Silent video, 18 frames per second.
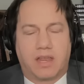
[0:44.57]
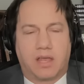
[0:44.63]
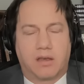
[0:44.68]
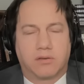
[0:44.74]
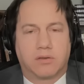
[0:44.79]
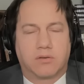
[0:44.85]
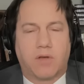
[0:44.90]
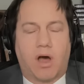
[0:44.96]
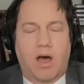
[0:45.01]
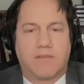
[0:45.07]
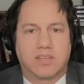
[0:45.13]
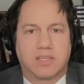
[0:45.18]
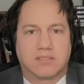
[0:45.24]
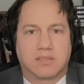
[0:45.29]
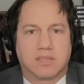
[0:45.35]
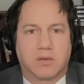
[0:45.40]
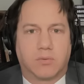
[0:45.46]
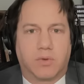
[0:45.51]
and
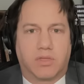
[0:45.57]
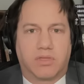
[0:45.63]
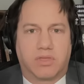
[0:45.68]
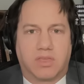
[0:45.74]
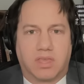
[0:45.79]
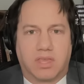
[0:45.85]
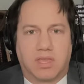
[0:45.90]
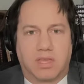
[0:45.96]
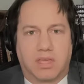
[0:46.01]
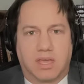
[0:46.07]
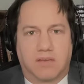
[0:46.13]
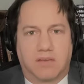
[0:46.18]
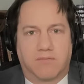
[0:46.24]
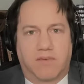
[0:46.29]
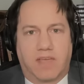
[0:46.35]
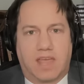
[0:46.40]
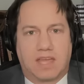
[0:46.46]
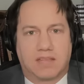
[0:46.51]
obviously with the
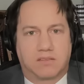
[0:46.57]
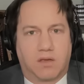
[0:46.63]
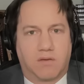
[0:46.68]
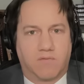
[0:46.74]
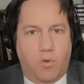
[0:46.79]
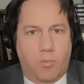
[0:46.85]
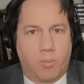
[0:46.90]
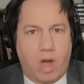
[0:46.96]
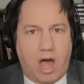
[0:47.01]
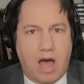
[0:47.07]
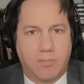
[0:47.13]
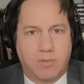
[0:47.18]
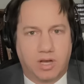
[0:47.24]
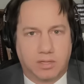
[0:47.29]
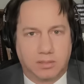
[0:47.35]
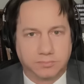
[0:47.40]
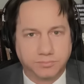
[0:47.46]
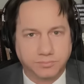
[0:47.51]
advance of
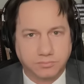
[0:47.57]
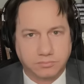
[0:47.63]
Obama,